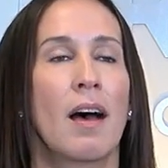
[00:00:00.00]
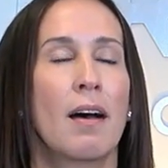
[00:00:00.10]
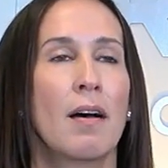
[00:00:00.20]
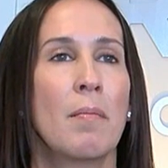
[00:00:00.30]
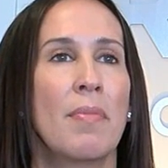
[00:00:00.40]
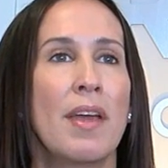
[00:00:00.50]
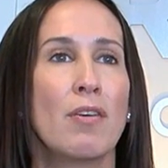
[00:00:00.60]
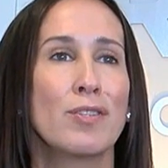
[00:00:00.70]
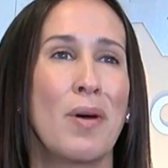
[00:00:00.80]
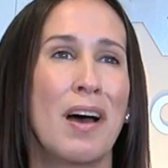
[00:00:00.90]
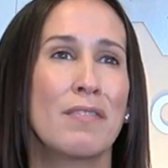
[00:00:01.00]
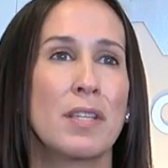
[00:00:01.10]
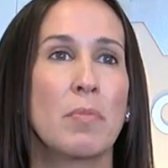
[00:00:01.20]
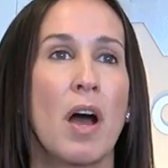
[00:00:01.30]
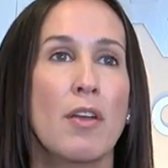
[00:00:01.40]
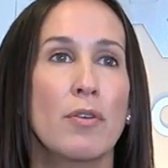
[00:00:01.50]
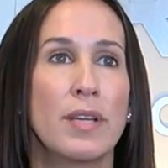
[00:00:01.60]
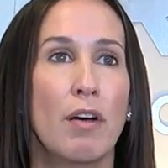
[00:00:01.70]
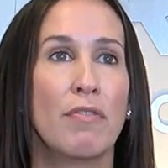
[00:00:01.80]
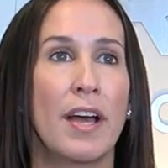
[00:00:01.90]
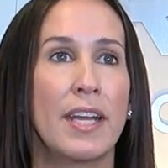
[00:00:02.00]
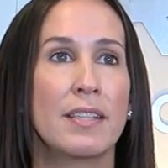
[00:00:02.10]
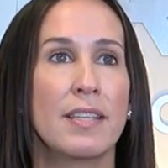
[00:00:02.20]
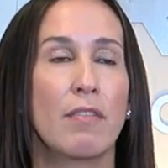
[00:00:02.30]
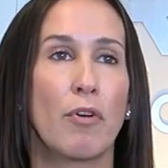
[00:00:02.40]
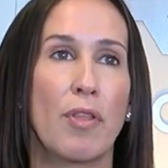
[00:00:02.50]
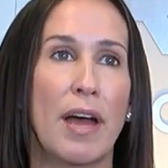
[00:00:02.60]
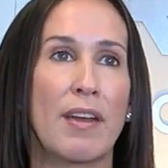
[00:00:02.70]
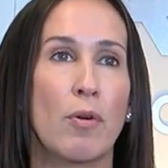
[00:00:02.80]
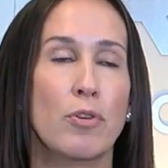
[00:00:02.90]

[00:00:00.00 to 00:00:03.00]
Um, they also have some condotel financing for that